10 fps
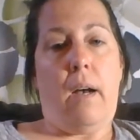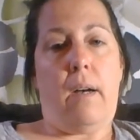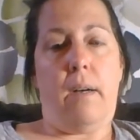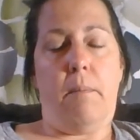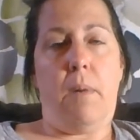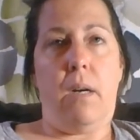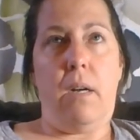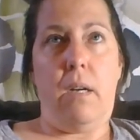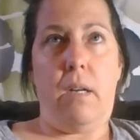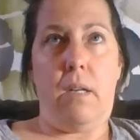
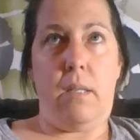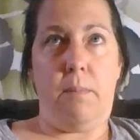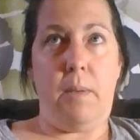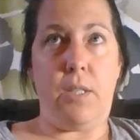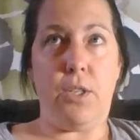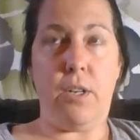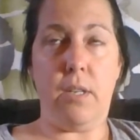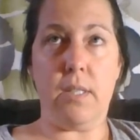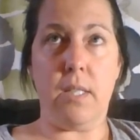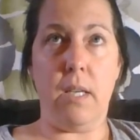Make sure,
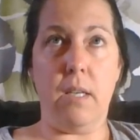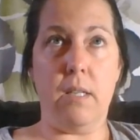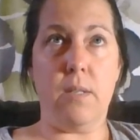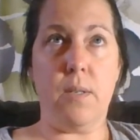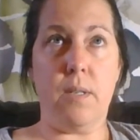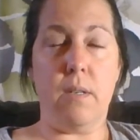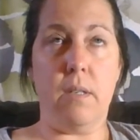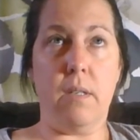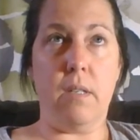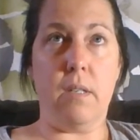see
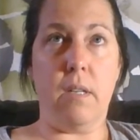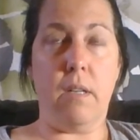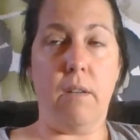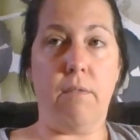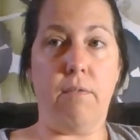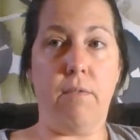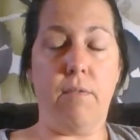if,